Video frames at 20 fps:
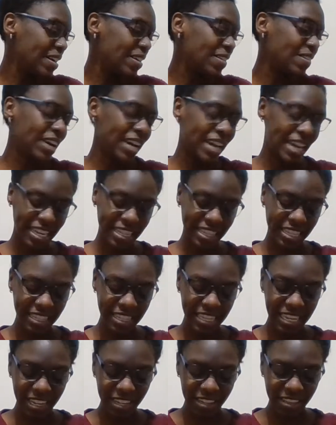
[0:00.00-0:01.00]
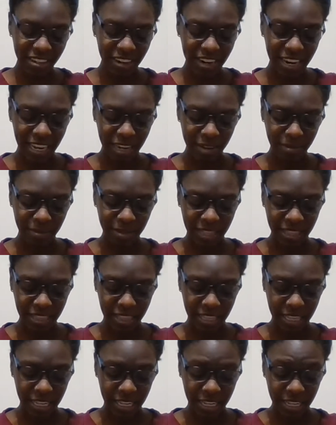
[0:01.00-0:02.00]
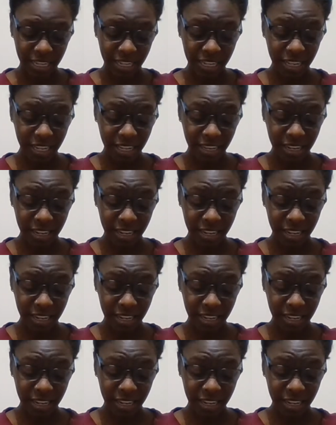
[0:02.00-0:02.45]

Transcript: Okay, and then the other admin thing